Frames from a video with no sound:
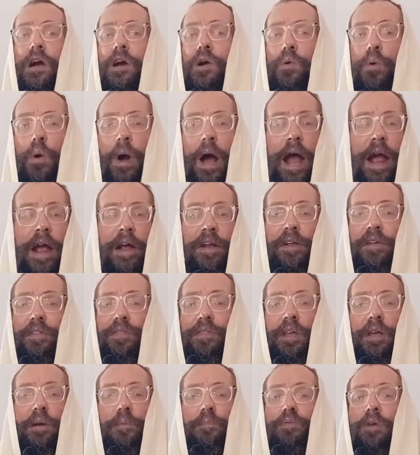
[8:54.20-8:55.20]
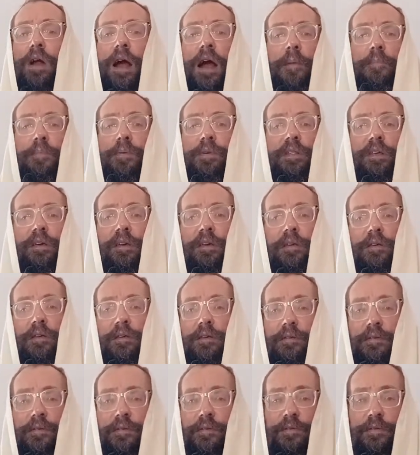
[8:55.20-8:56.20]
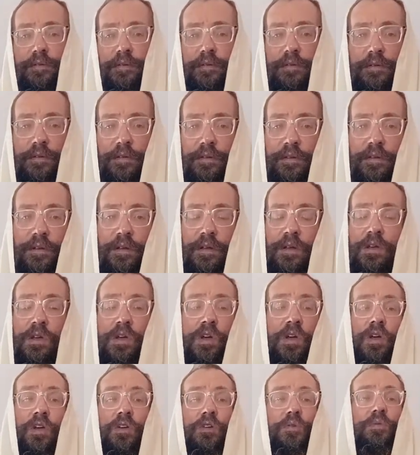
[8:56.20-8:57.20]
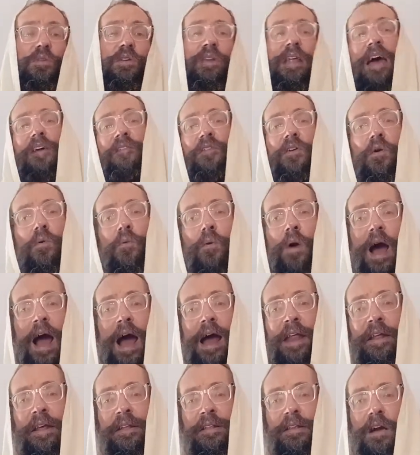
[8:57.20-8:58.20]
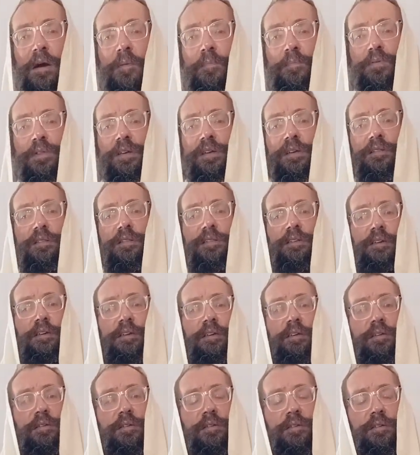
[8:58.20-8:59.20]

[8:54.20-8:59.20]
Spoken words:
acquire the thing properly. You will never want it completely.